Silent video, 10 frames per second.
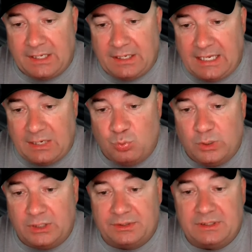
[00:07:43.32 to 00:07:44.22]
He
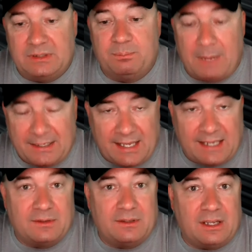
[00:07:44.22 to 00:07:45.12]
will make
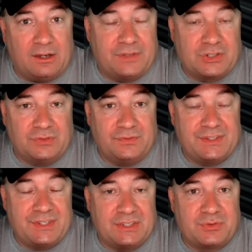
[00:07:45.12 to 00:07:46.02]
that official
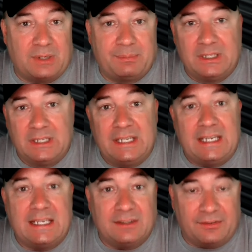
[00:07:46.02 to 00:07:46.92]
visit trip
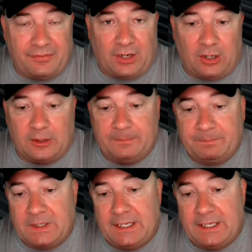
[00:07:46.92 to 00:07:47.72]
in the fall.